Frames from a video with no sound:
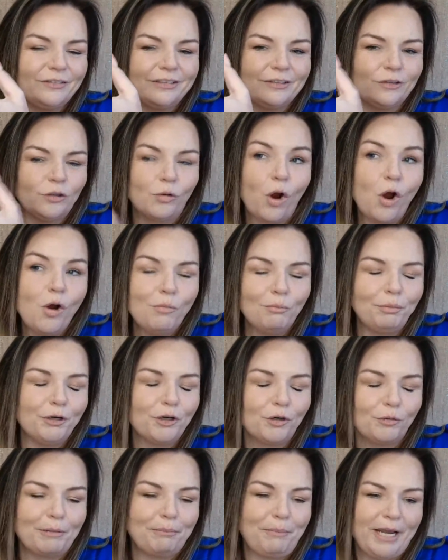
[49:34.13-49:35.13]

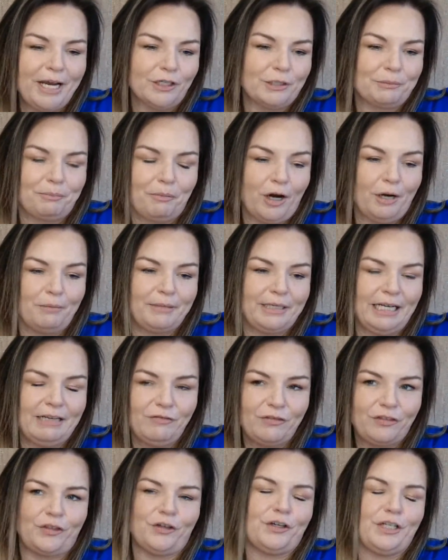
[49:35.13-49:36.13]
Chromebook repair department. I have
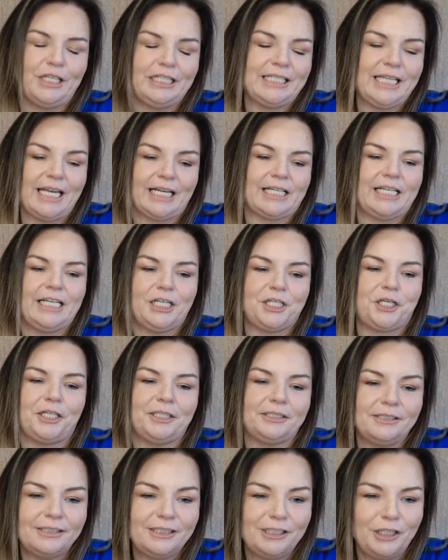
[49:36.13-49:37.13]
30 technicians.